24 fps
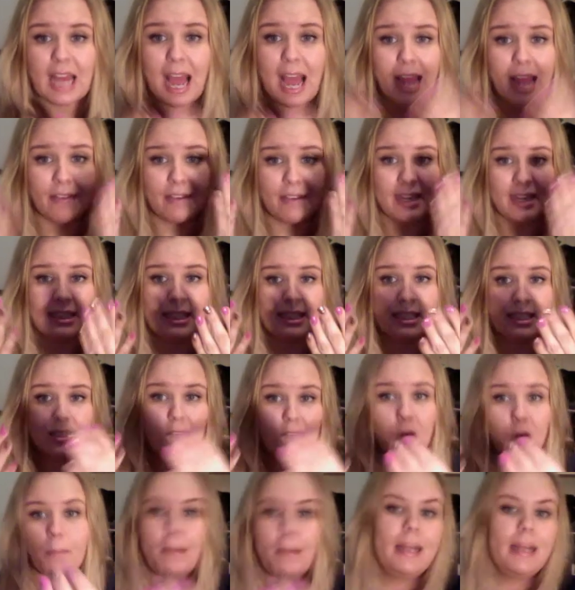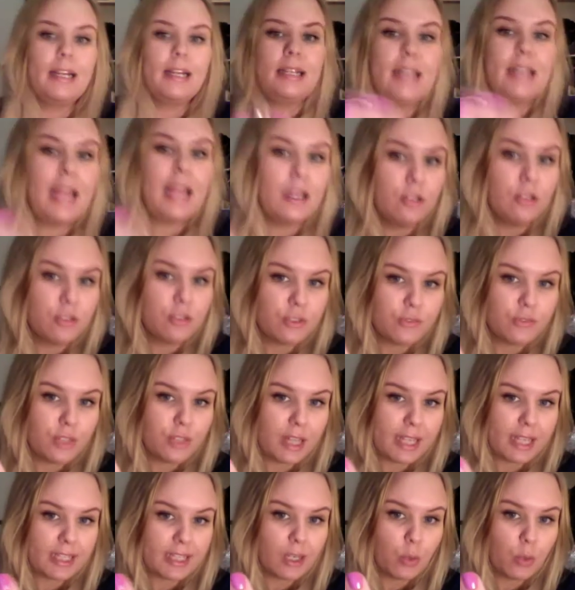I've had these on my nails for
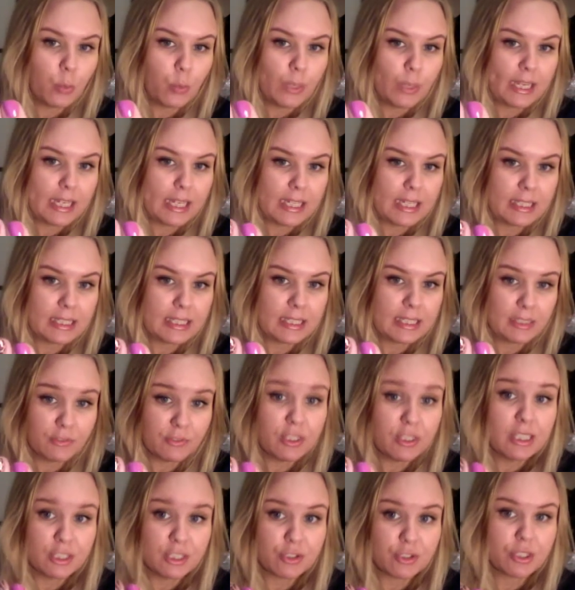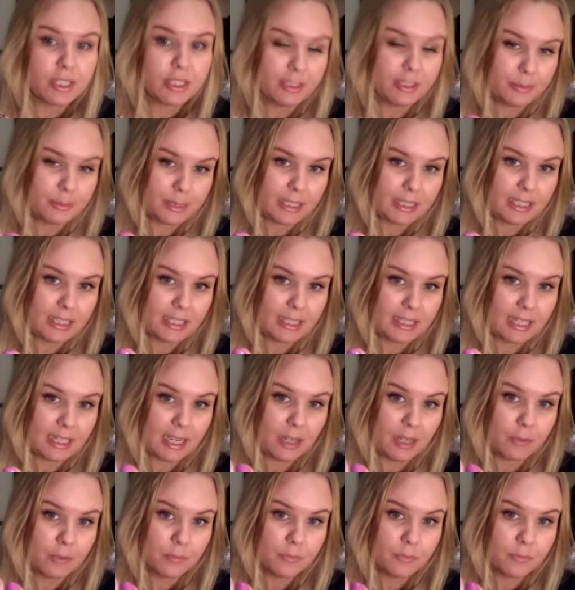like a week, for literally a week now,